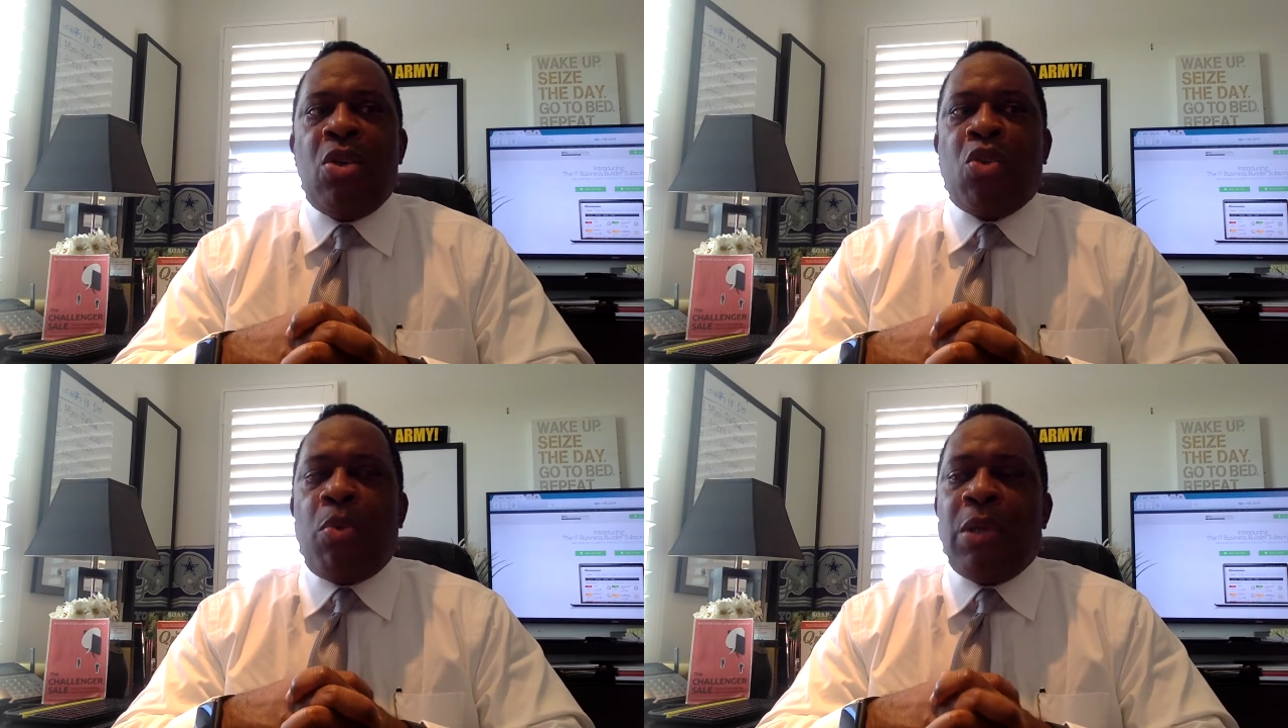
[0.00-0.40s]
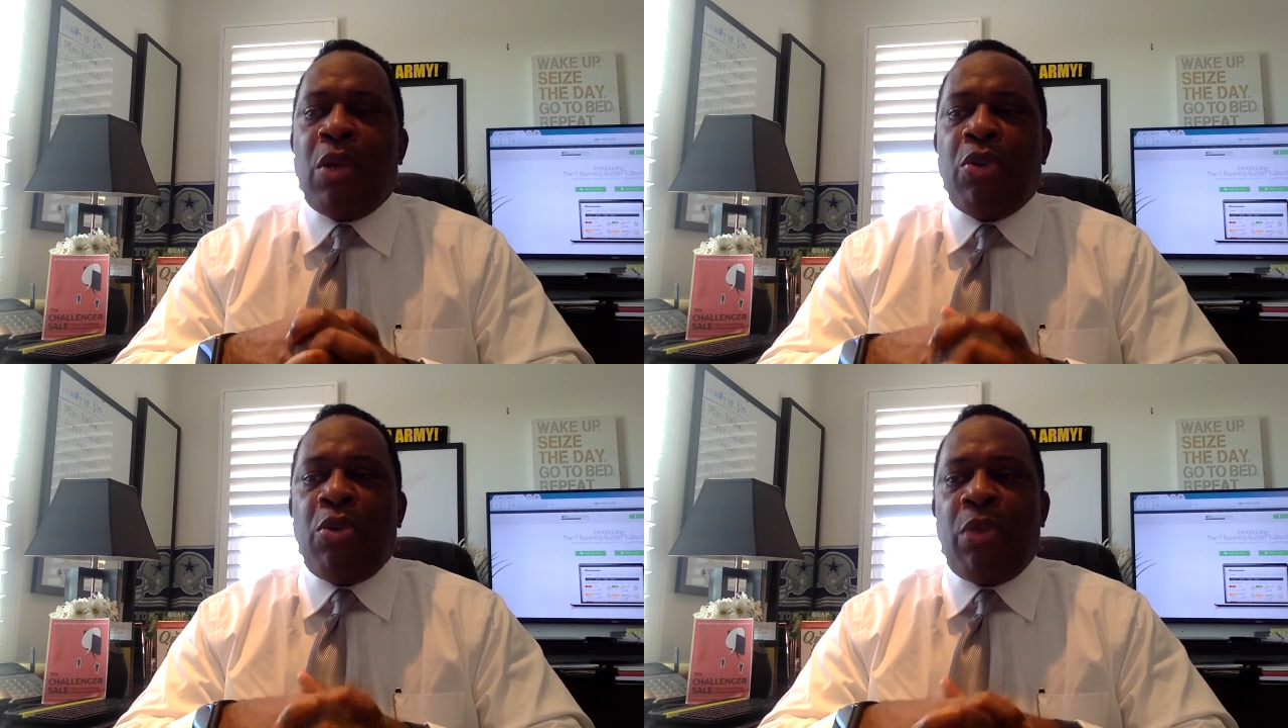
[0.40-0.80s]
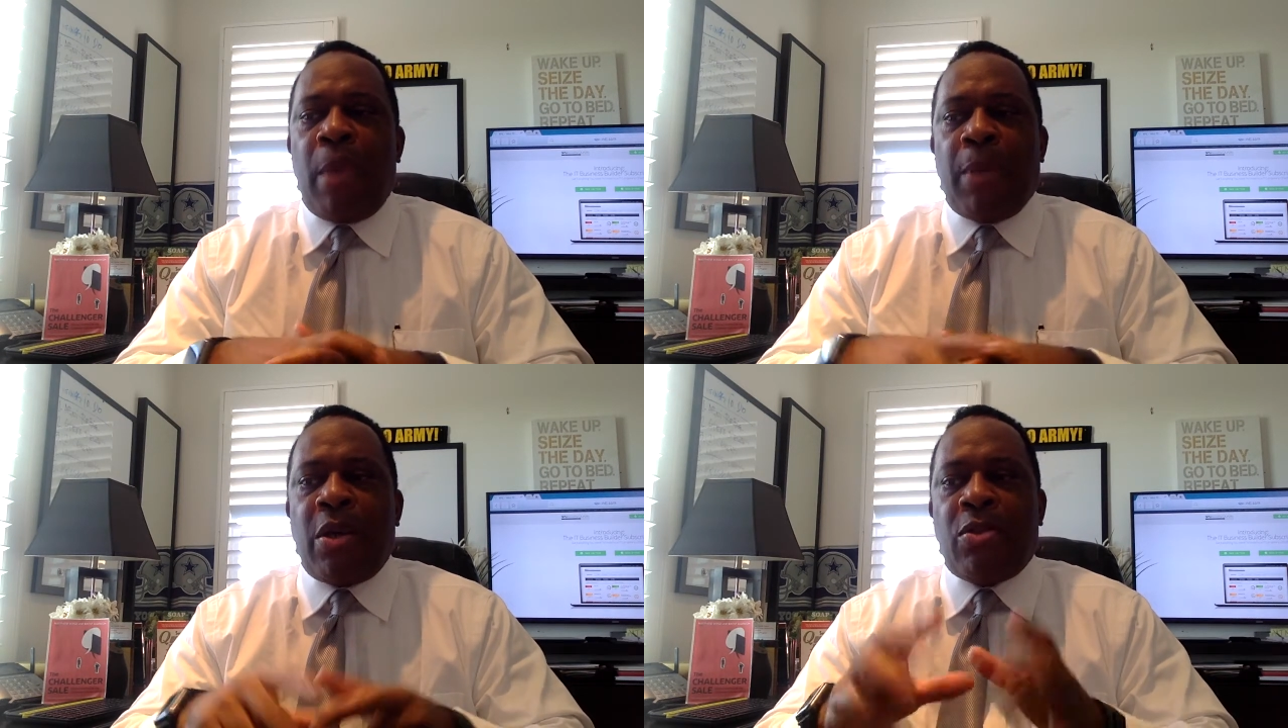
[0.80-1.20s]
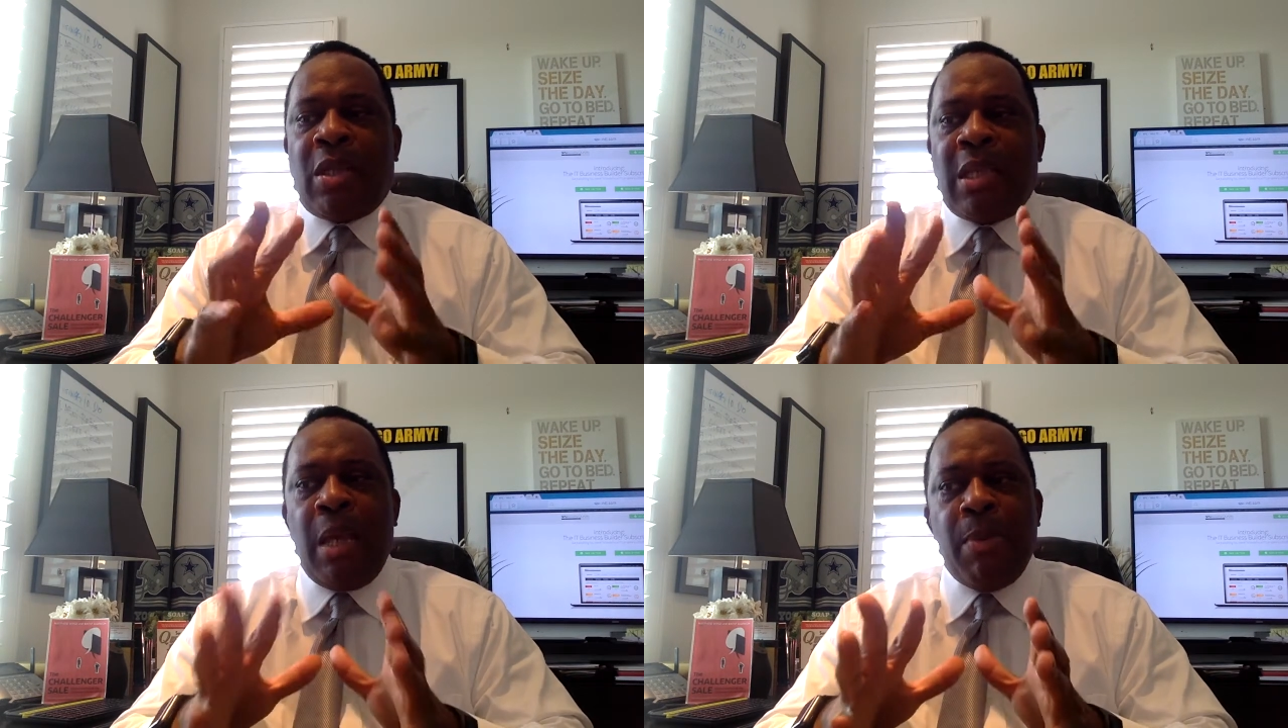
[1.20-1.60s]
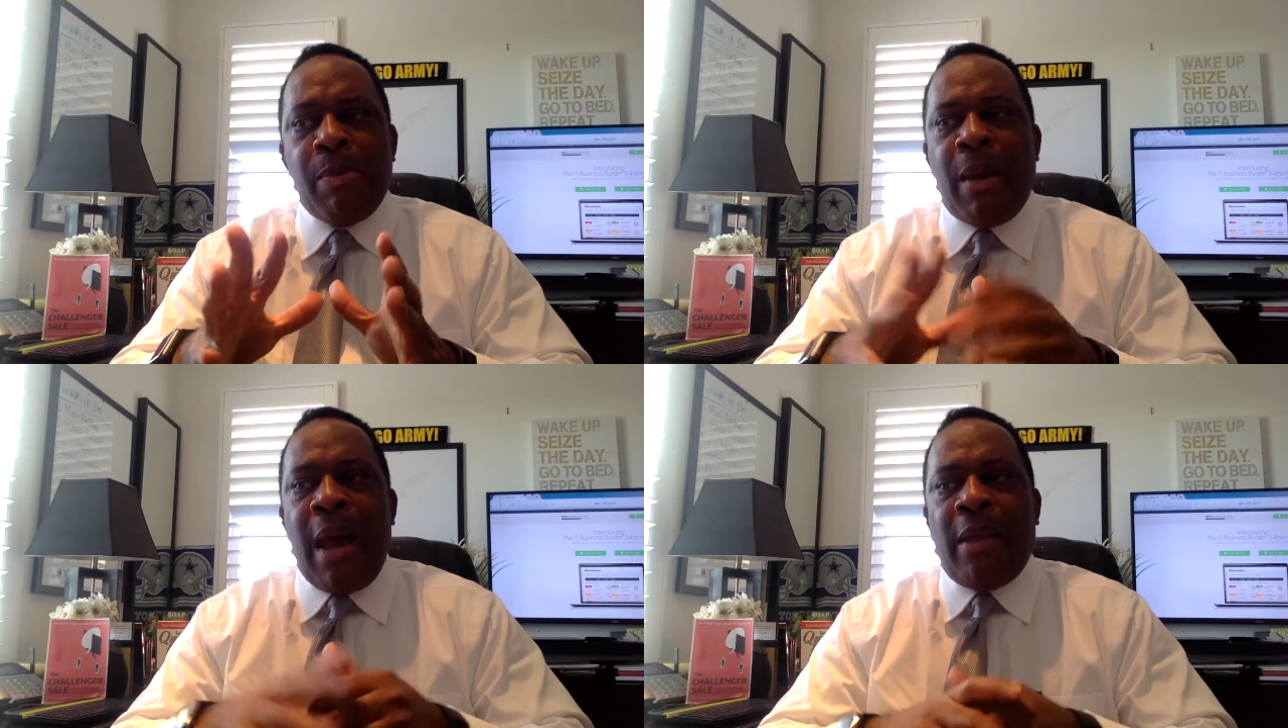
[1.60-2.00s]
So we don't do that, because keep
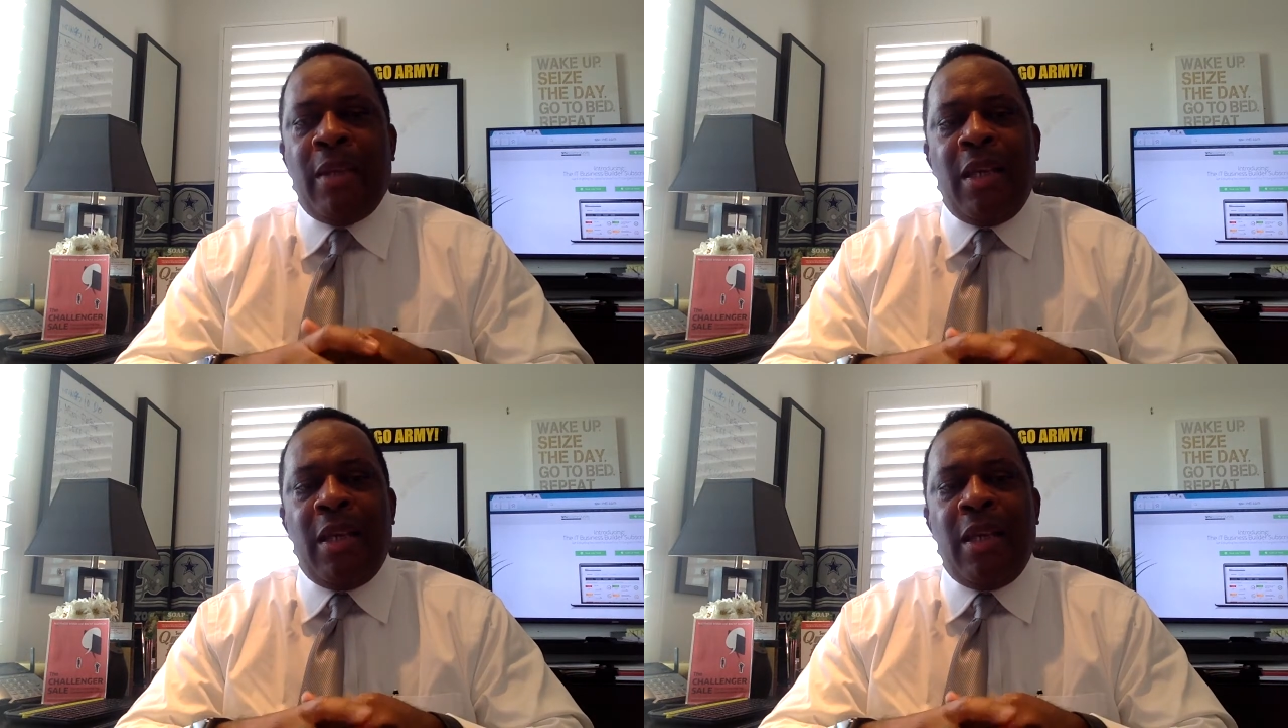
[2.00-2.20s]
in mind,